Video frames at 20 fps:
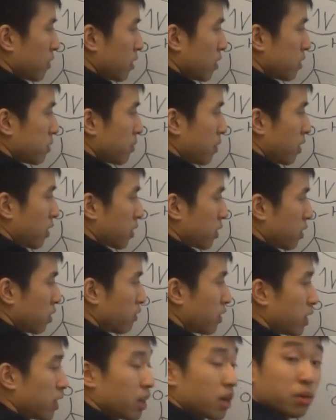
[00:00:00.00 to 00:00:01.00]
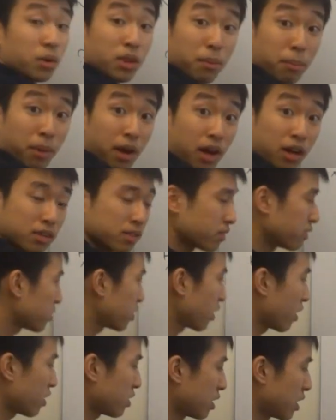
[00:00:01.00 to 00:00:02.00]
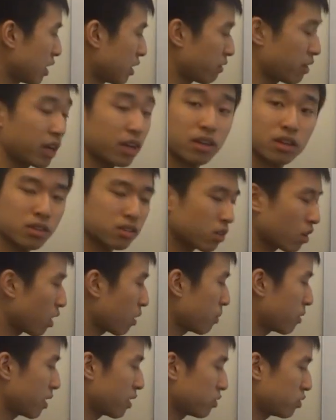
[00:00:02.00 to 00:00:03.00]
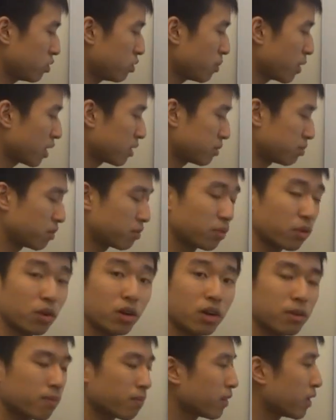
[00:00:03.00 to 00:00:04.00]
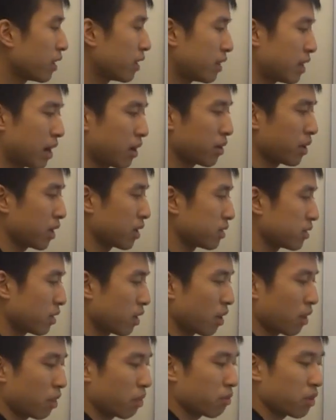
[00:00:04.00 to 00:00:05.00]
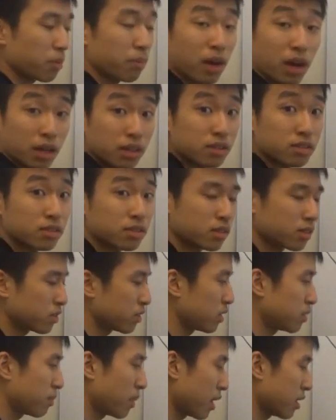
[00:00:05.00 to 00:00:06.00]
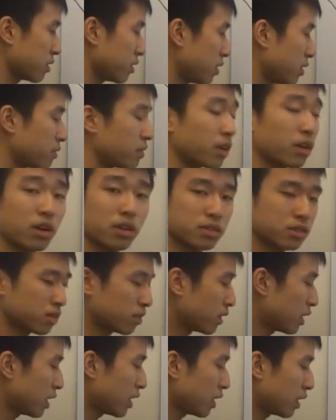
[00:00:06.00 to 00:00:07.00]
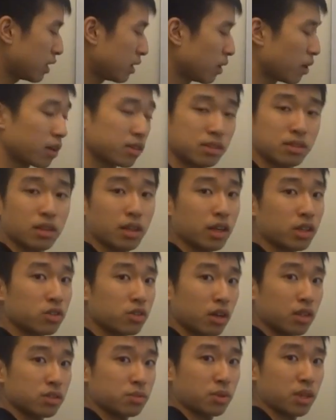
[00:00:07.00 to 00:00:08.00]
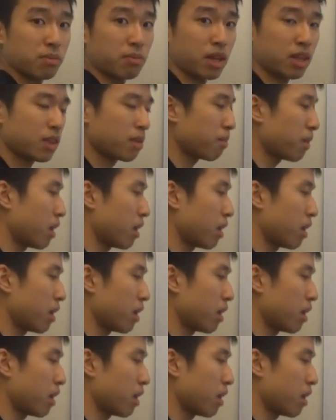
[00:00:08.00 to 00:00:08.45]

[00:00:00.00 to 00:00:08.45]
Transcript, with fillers: this molecule over here with a positive charge now, right? Because carbon had two bonds before, now he has three bonds. So he's positive, and also he lost electrons when he made the